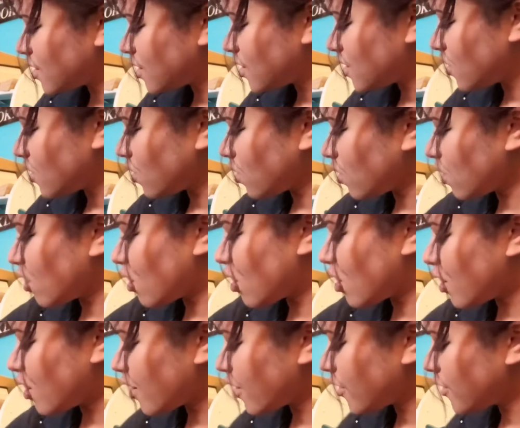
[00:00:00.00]

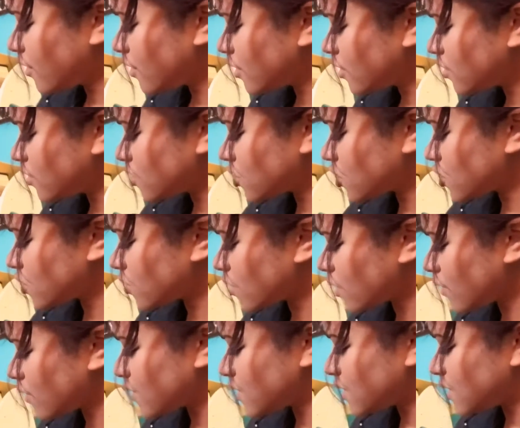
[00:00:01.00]
long
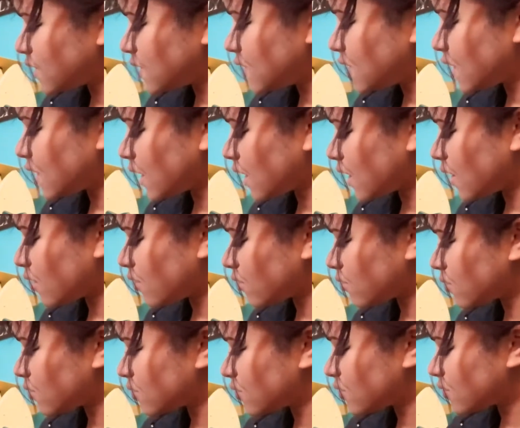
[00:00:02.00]
strokes down
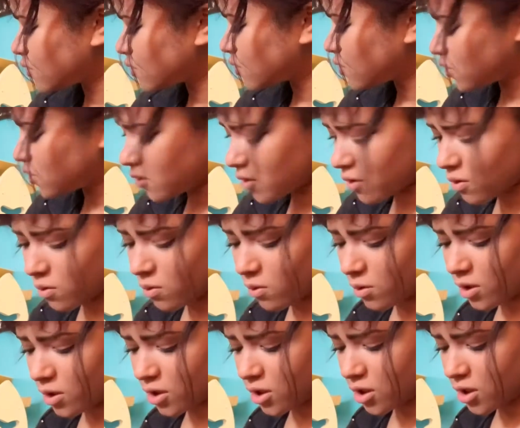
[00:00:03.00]
to the
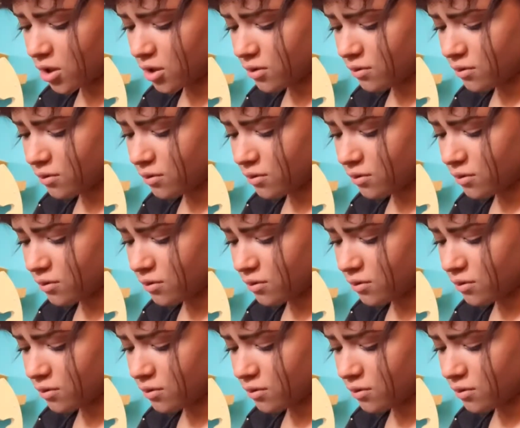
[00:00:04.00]
corner.